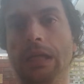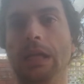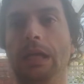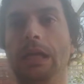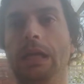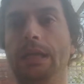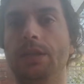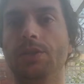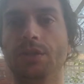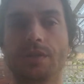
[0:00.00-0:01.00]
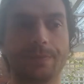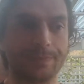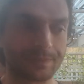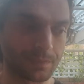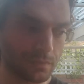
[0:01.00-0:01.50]
and the news.
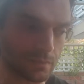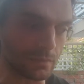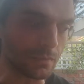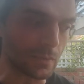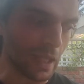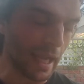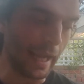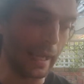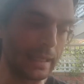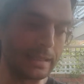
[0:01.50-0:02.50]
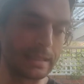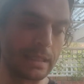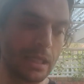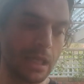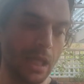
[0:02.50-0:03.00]
And
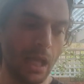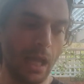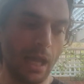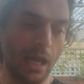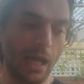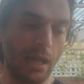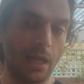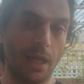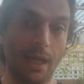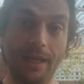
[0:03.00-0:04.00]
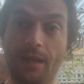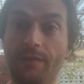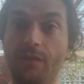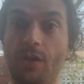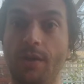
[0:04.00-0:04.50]
I
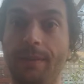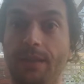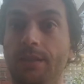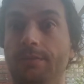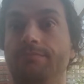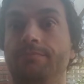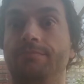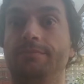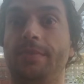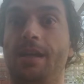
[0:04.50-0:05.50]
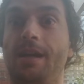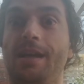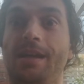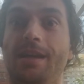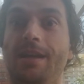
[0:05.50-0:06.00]
have no opinion.
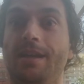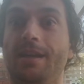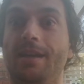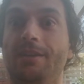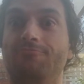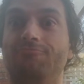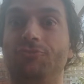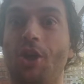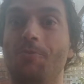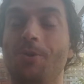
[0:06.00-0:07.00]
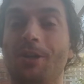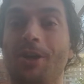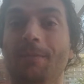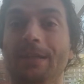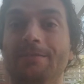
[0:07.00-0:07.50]
I don't want to
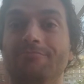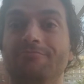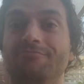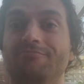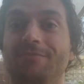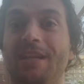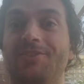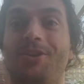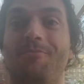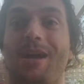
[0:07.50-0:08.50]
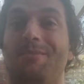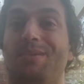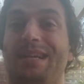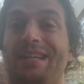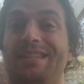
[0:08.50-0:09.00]
comment. It's not my
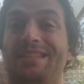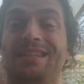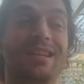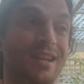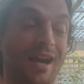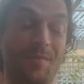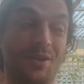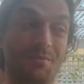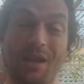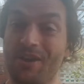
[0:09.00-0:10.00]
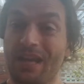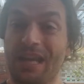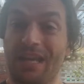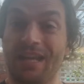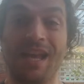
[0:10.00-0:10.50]
place. I'm not
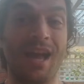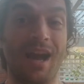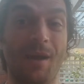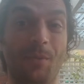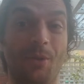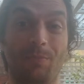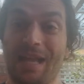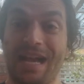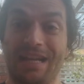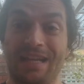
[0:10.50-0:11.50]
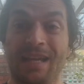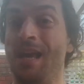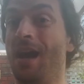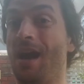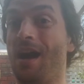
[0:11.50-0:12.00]
American. I'm not black.
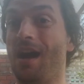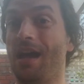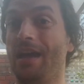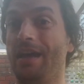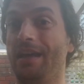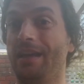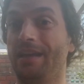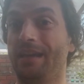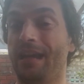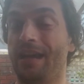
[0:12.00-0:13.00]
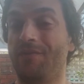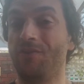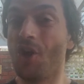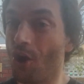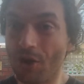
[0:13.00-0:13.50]
I have
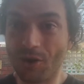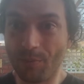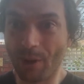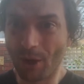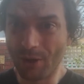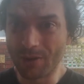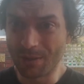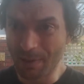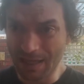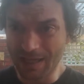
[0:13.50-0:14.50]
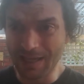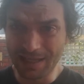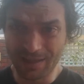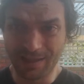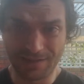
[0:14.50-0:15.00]
no bone to pick
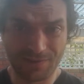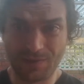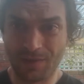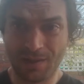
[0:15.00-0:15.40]
in this.